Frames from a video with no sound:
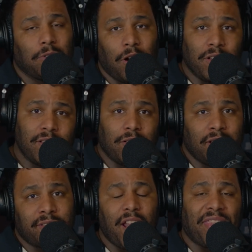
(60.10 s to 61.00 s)
well,
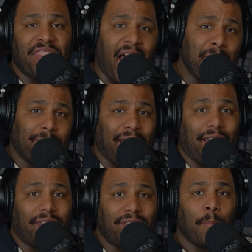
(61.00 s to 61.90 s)
it's not that
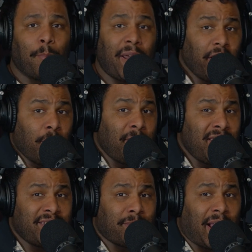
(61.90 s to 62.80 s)
bad. By no
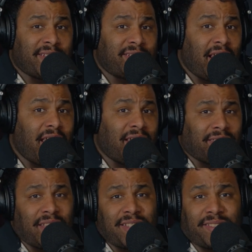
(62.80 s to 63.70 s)
means am I
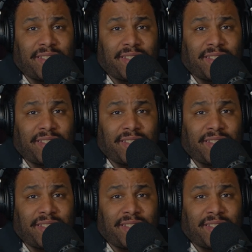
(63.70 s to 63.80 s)
saying this